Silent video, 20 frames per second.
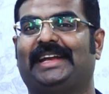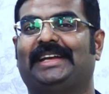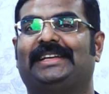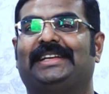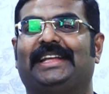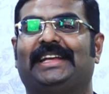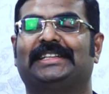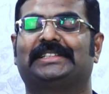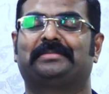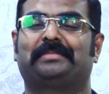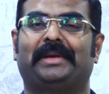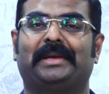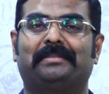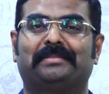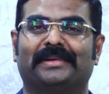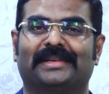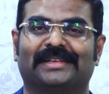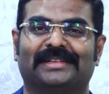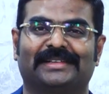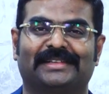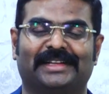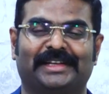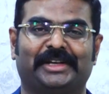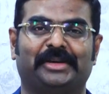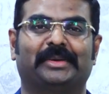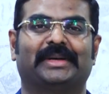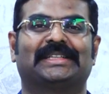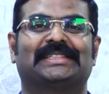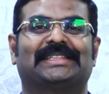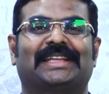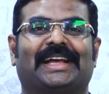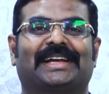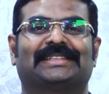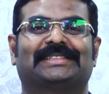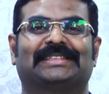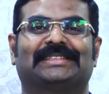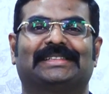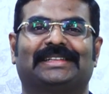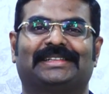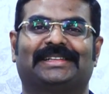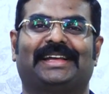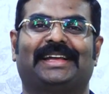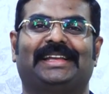I teach people the US taxes at